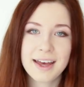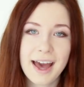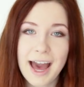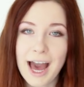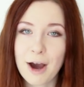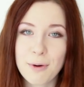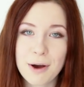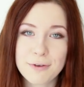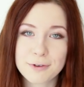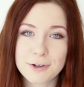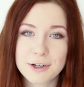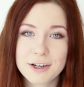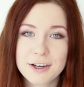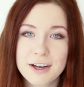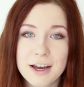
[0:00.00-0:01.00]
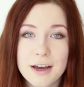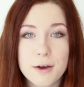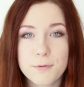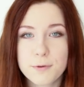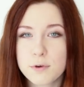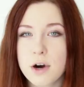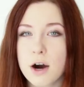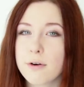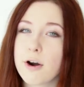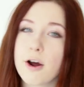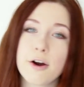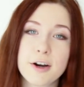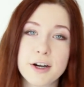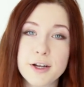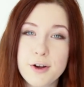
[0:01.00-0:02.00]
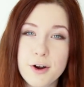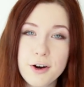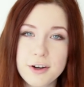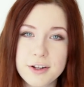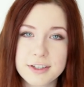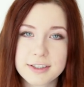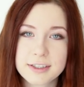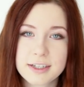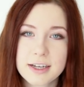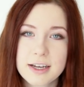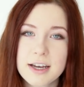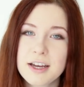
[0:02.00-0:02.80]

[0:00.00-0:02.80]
However, if you are a hurdy-gurdist,